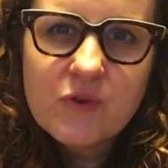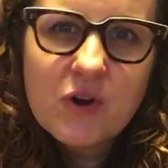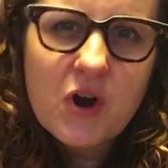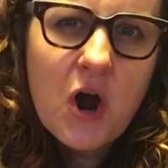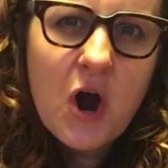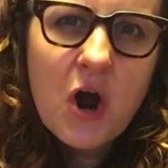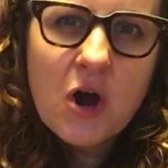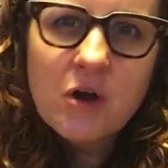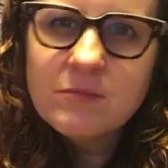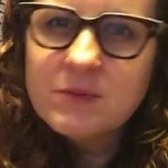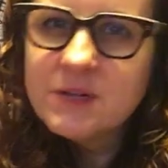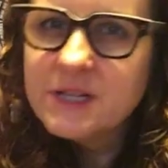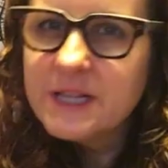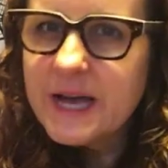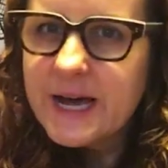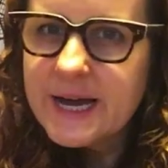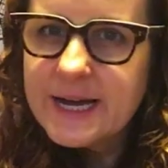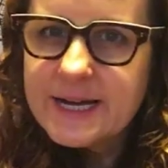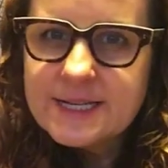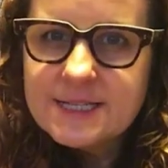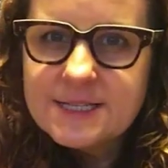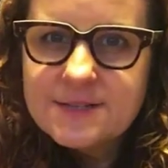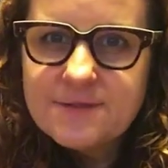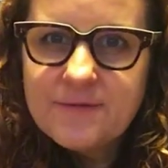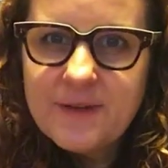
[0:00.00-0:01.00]

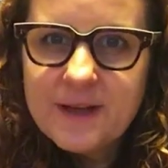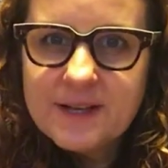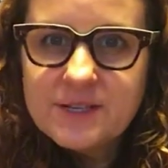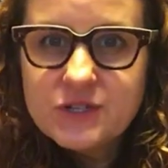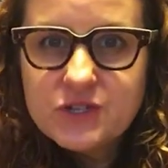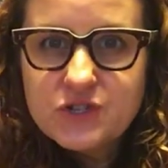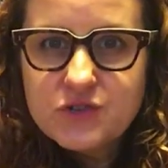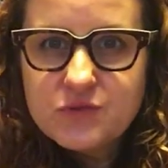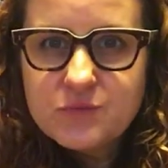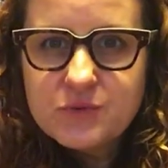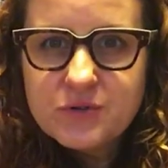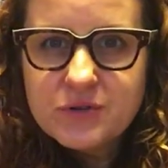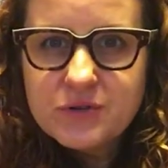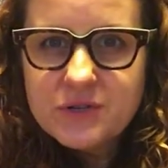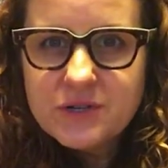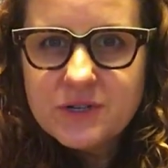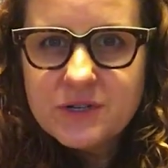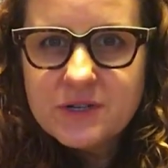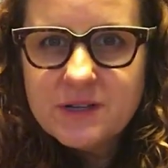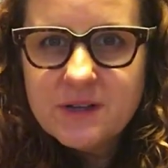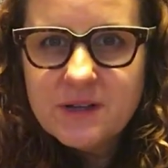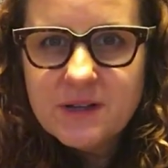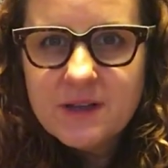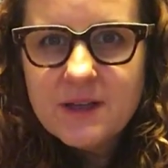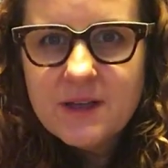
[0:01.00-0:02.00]
caramelized
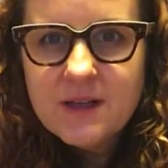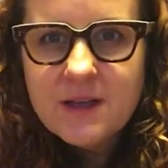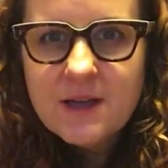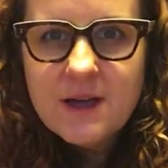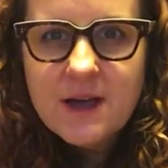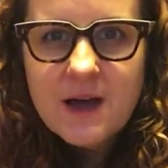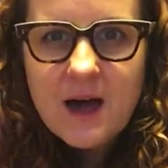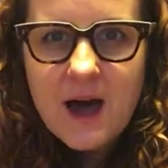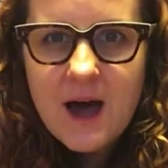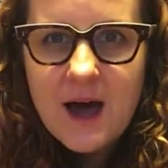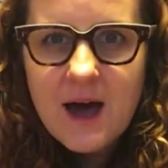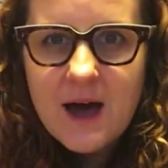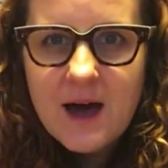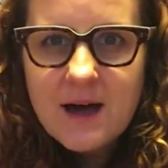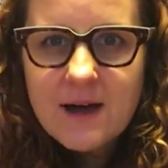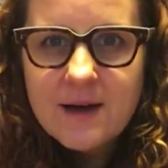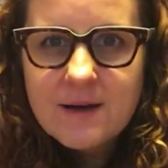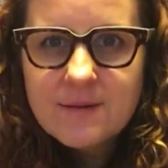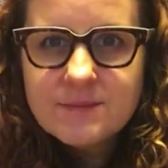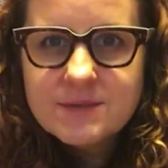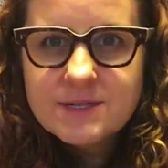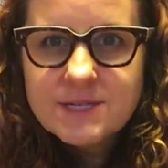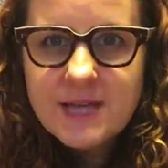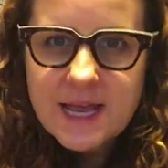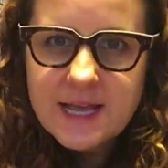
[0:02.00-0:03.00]
vegetable
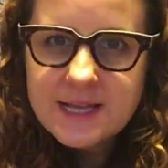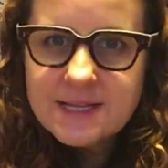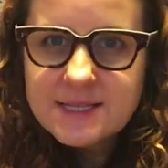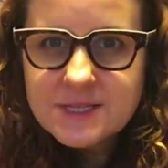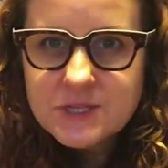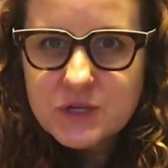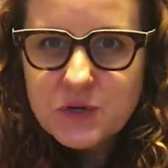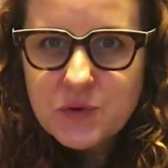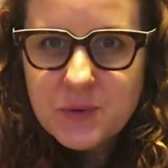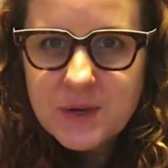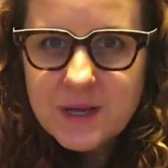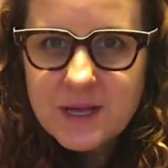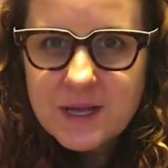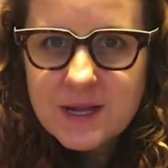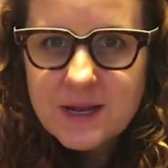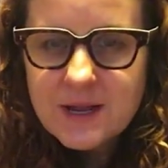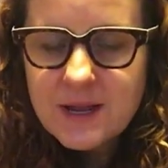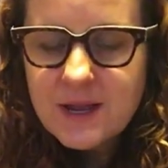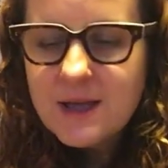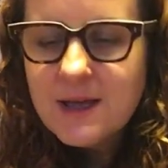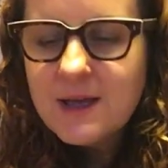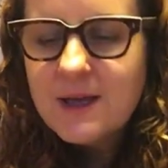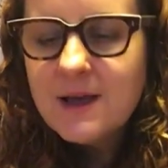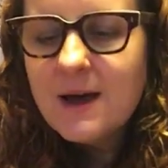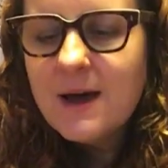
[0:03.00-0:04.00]
taste to it.
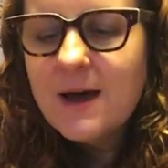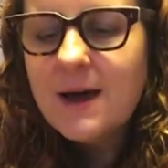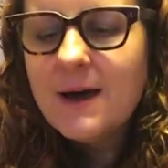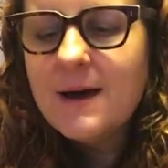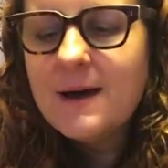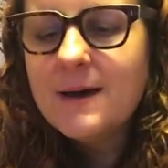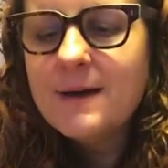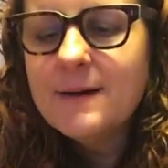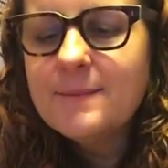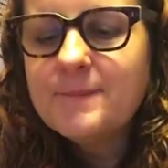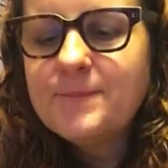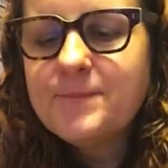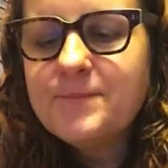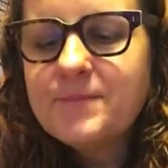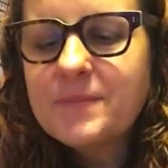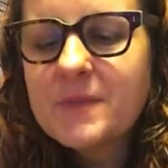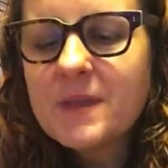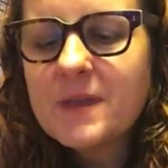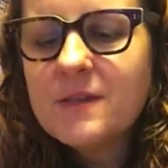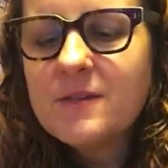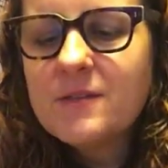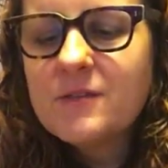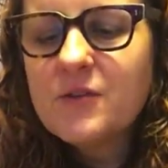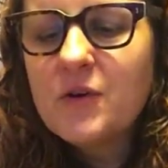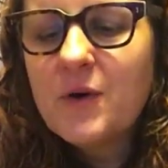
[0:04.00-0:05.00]

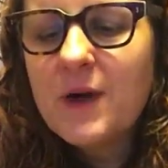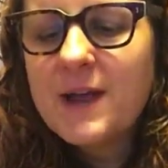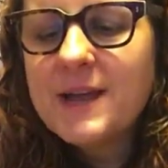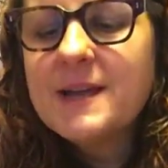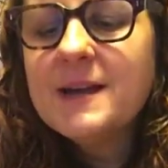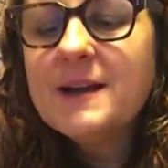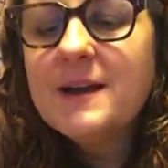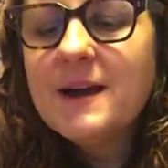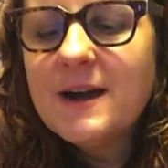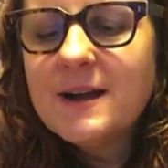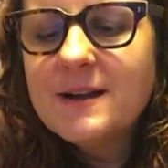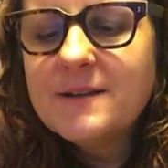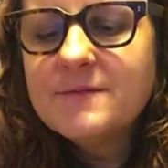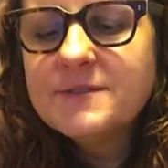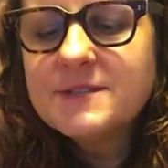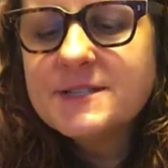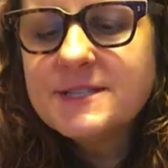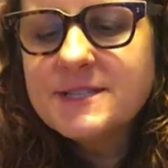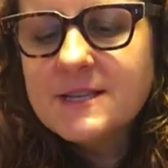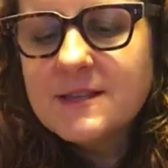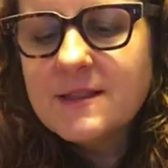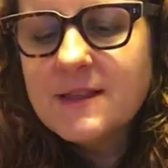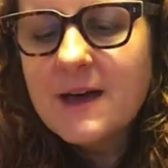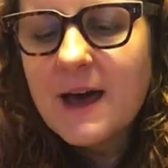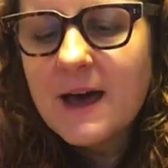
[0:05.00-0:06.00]
So I can kind of
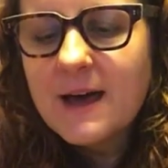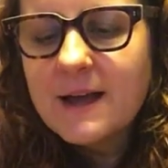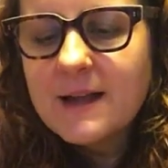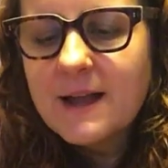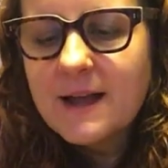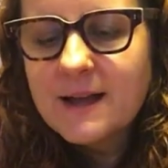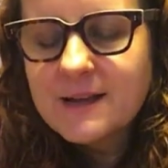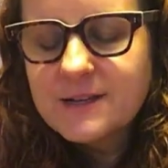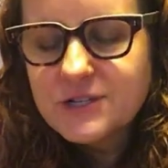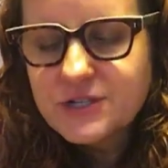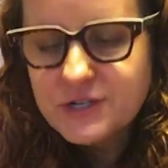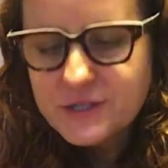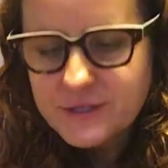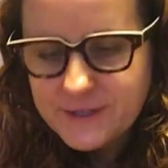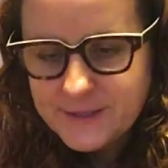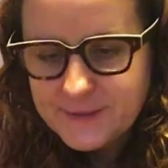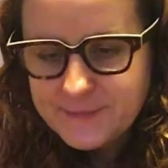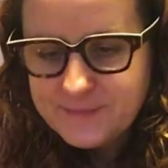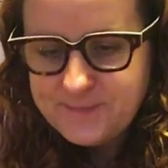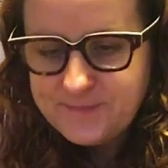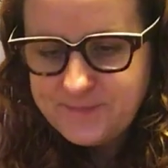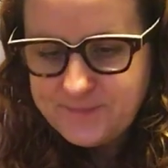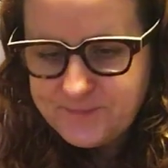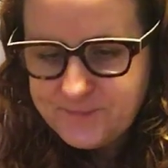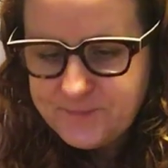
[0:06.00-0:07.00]
see that
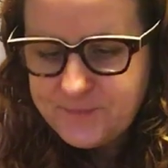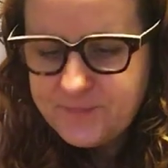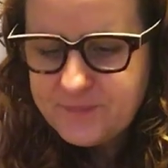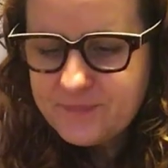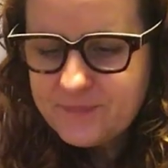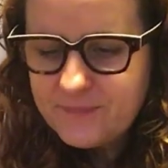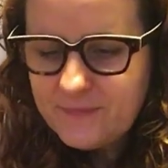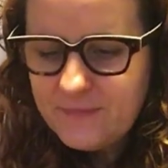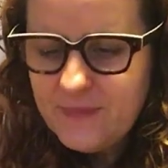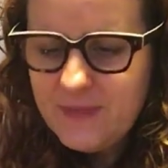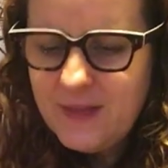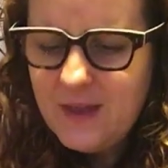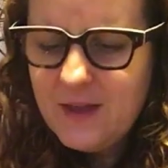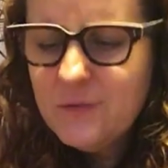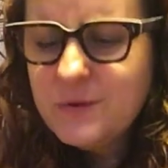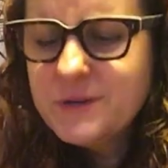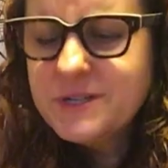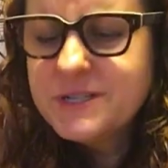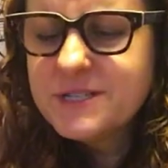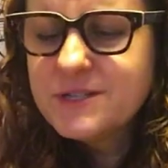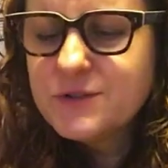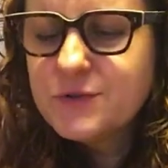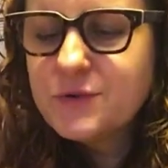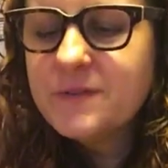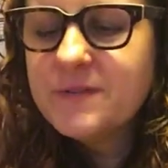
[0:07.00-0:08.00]
actually,
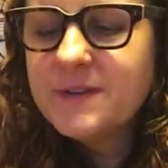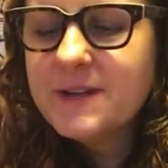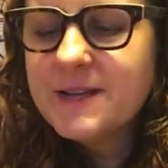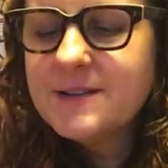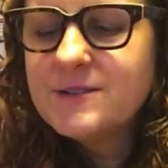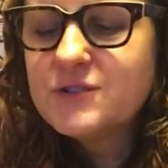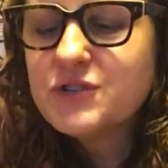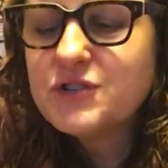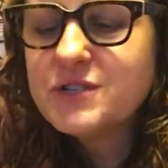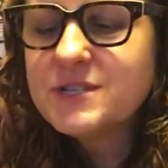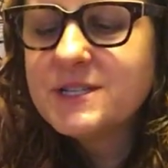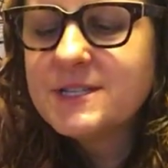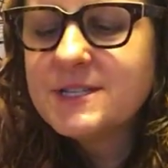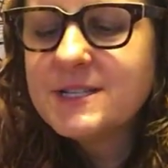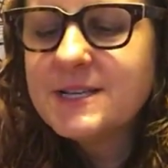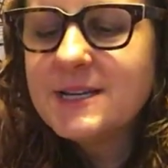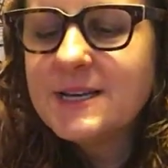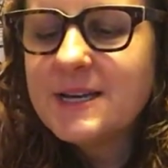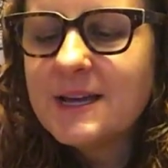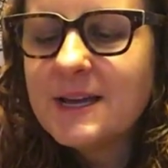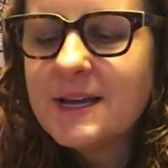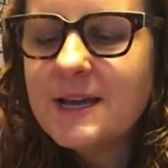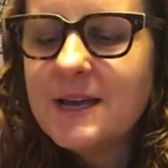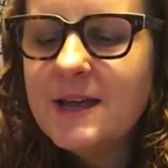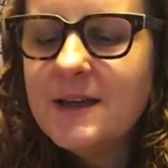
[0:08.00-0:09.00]
which is sort of an
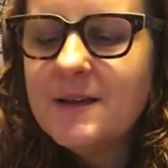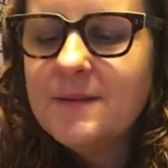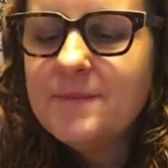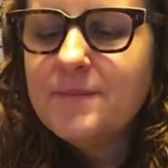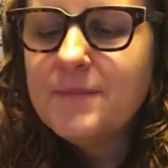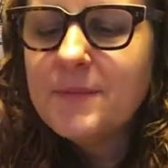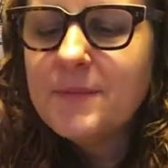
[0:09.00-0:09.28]
interesting